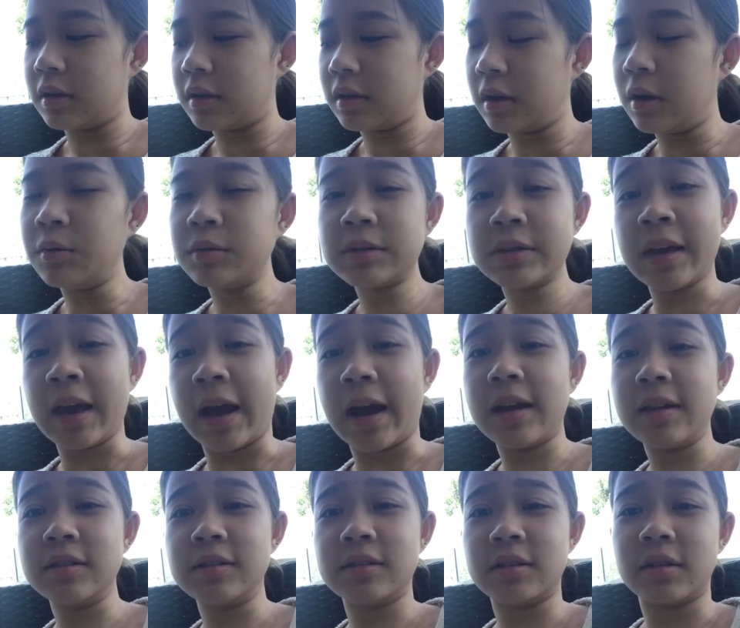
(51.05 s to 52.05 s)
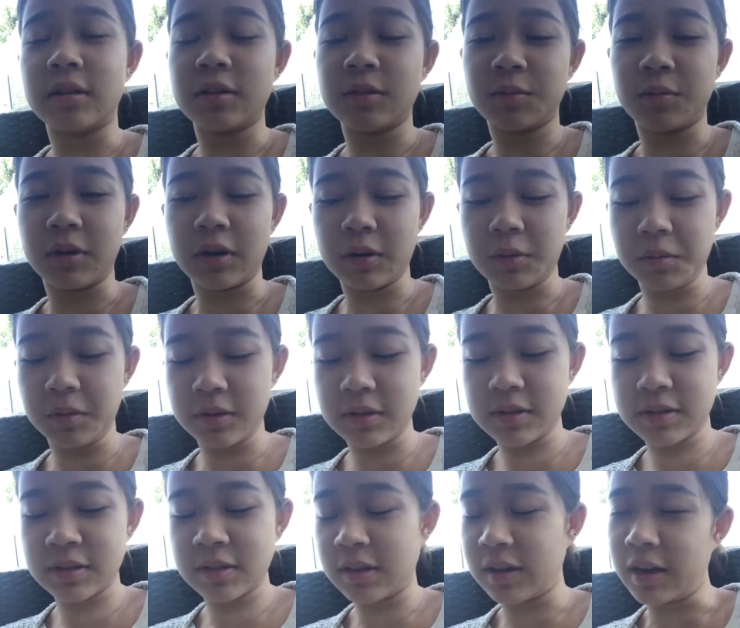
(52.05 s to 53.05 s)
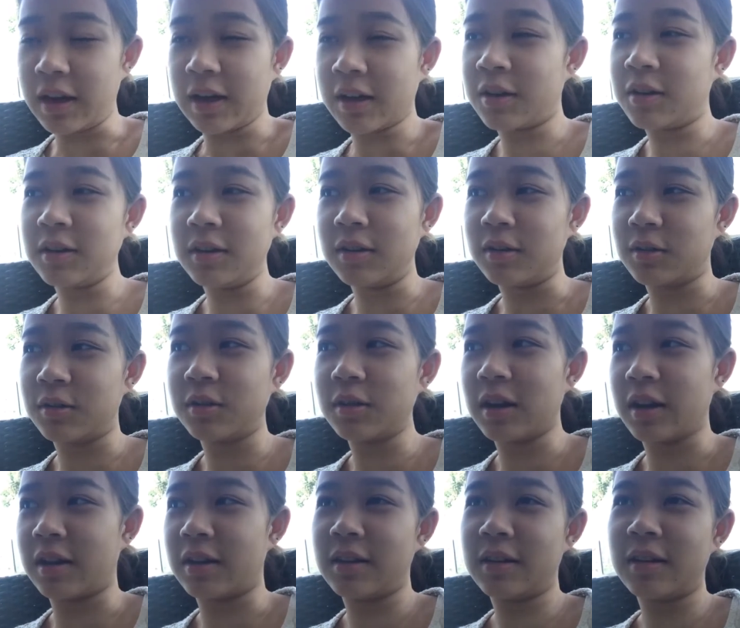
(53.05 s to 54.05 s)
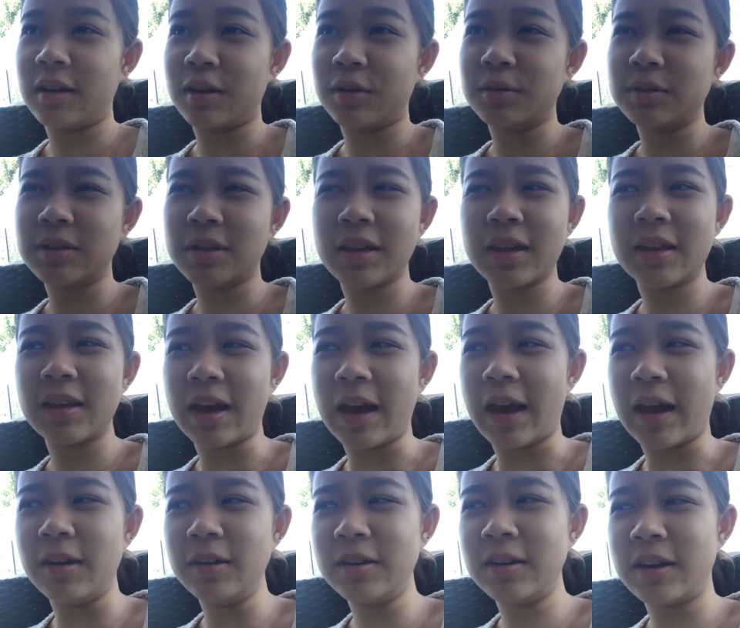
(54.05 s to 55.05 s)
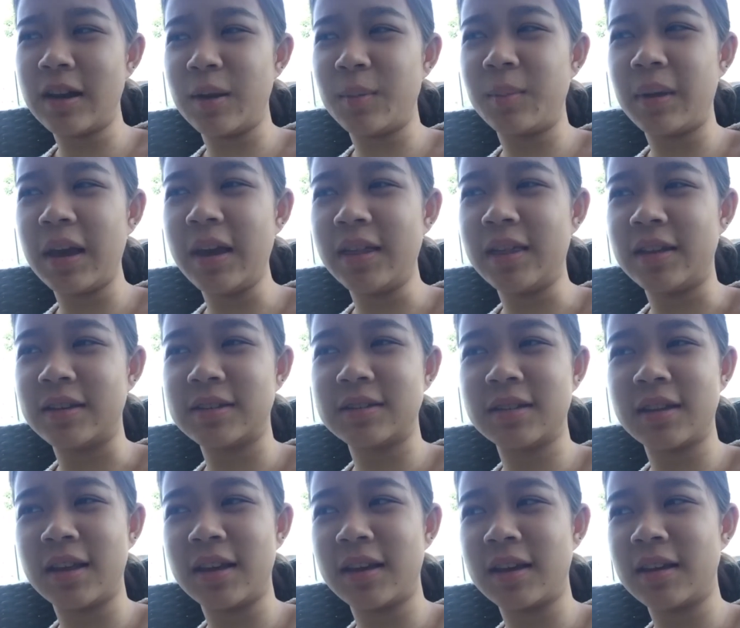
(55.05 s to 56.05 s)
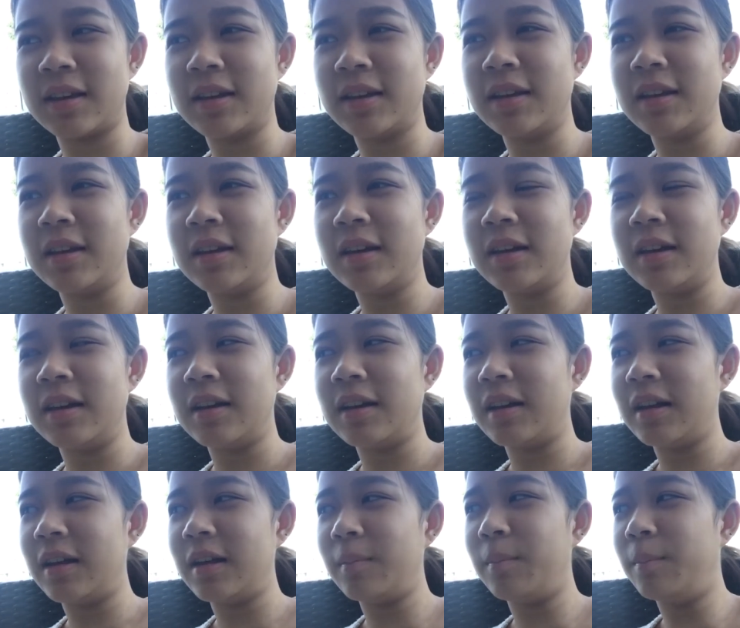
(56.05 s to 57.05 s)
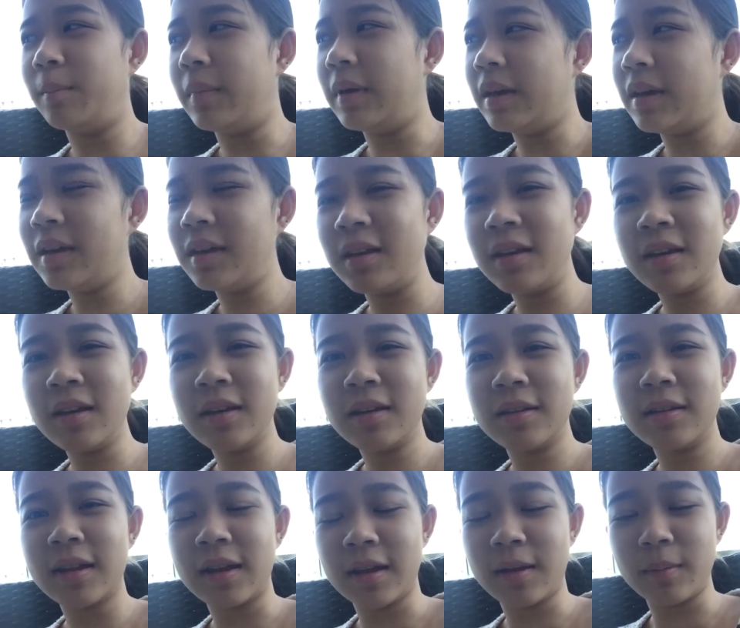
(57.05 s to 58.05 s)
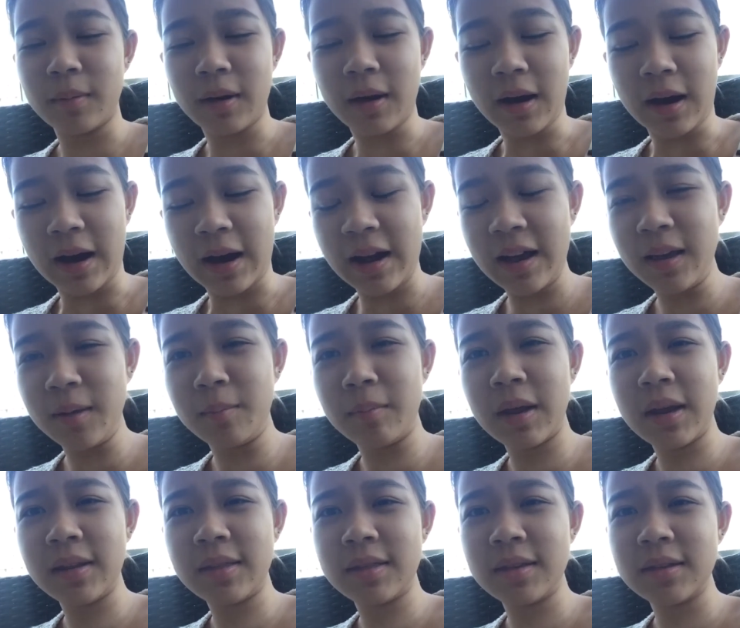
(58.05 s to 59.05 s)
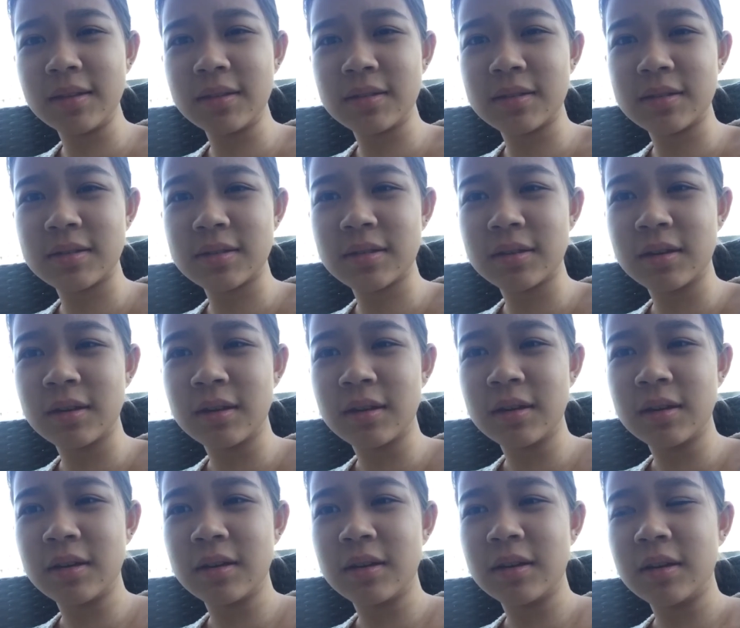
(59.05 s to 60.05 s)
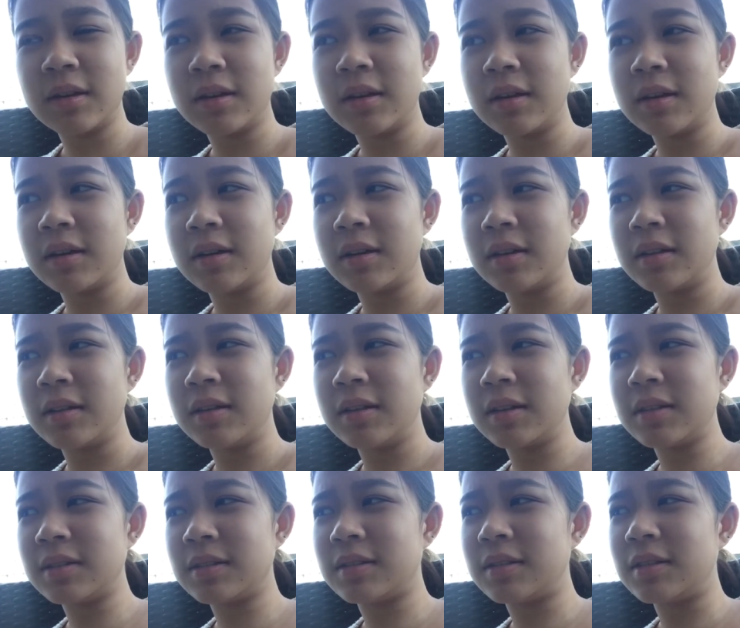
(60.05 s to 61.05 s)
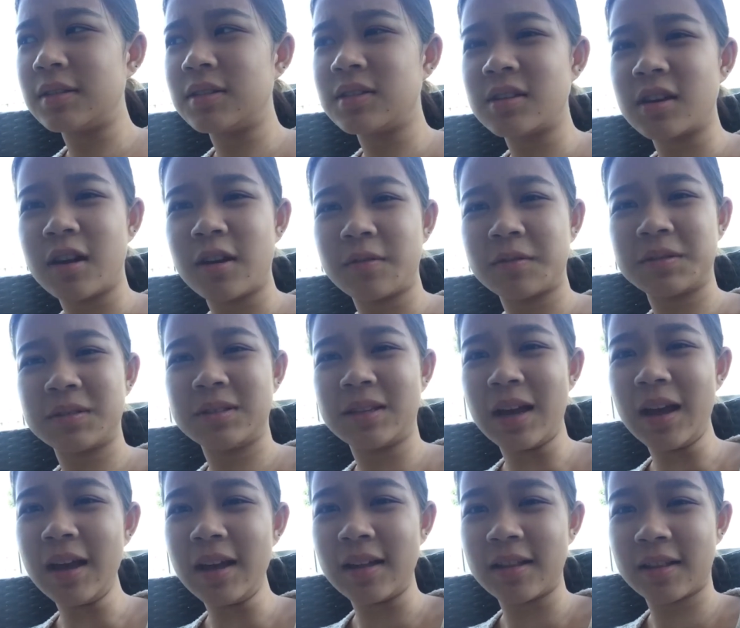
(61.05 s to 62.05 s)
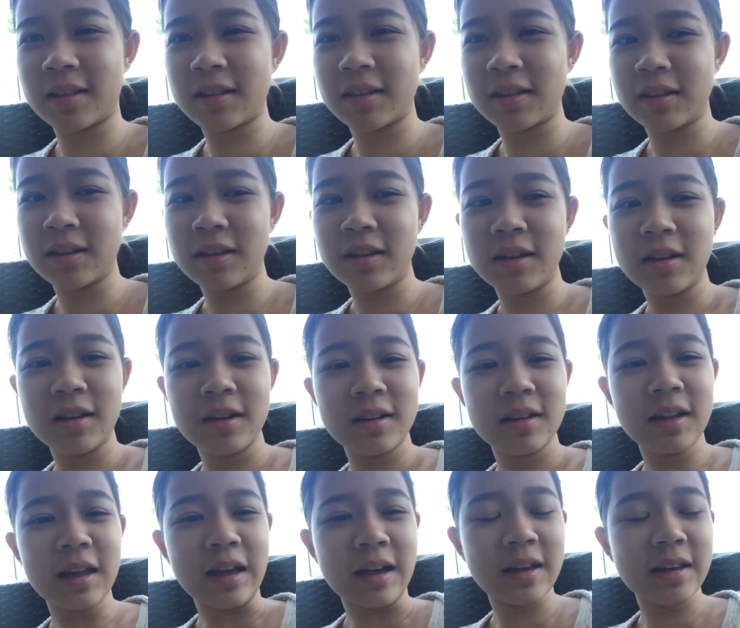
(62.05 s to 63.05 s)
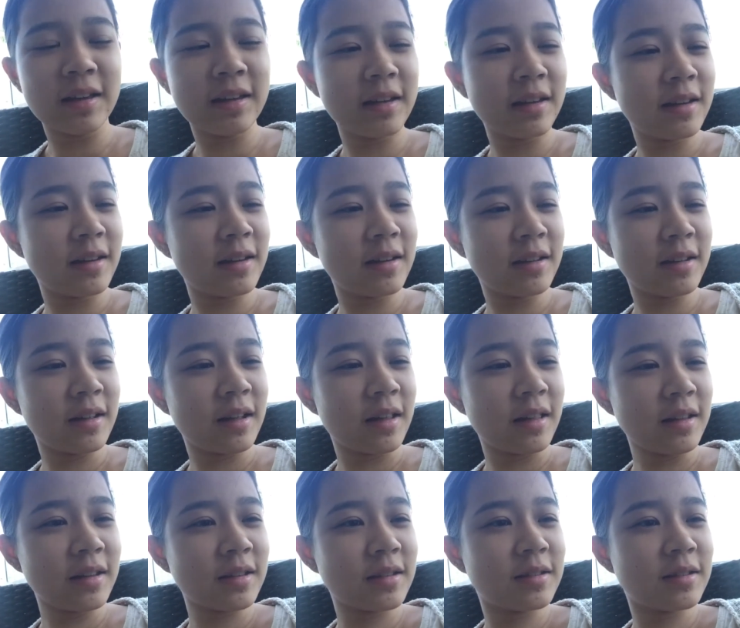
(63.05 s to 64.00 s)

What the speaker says: it was cancer is what it was. I couldn't look at it. I was like, how did I make this thing? Me? Like, I made this? This deserves death. Like, this